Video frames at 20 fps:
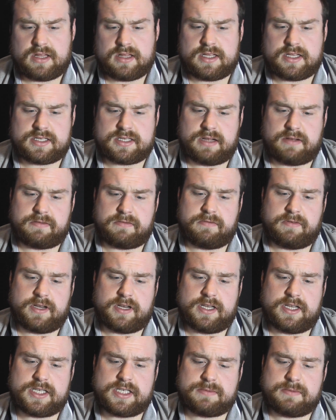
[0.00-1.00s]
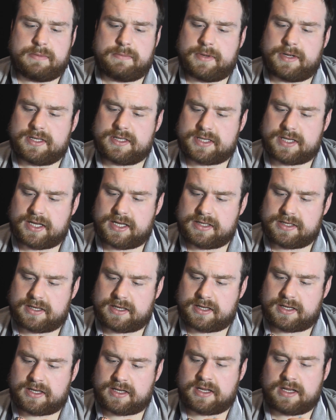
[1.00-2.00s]
there's nothing really that needs to be maintained
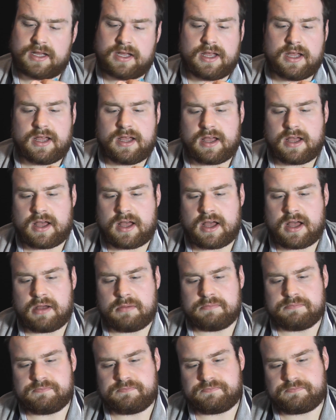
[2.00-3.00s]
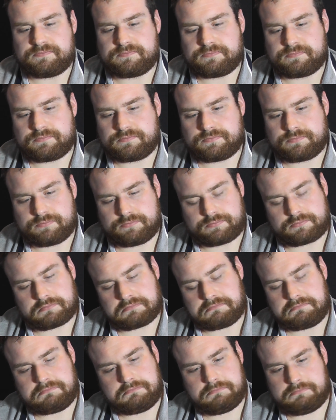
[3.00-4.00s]
in here.
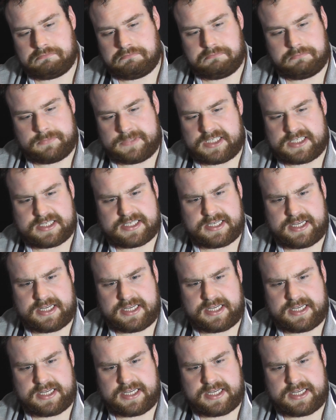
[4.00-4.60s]
It's a